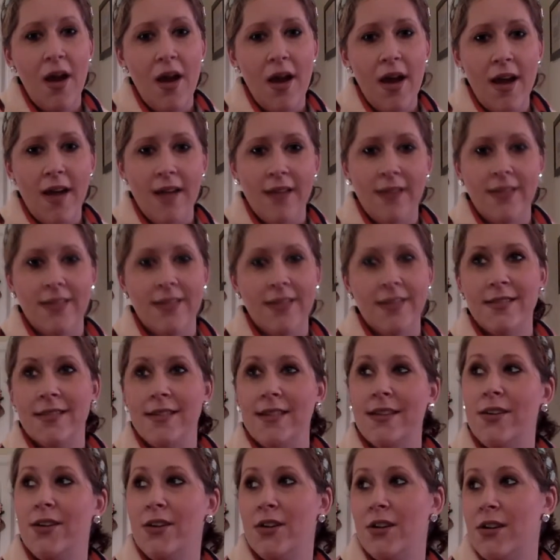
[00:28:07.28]
it's
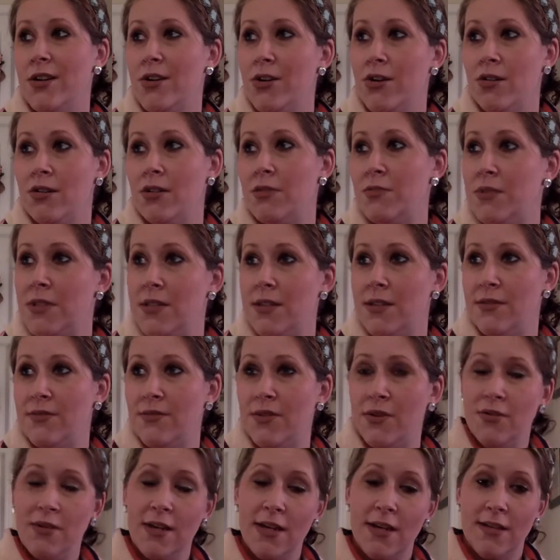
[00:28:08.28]
like Christmas in a
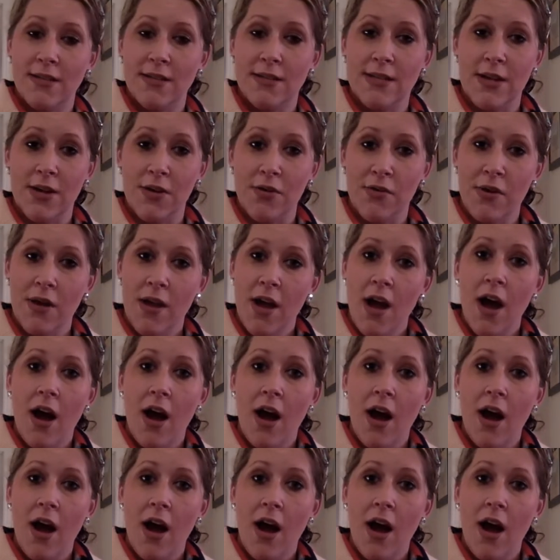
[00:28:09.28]
few days, so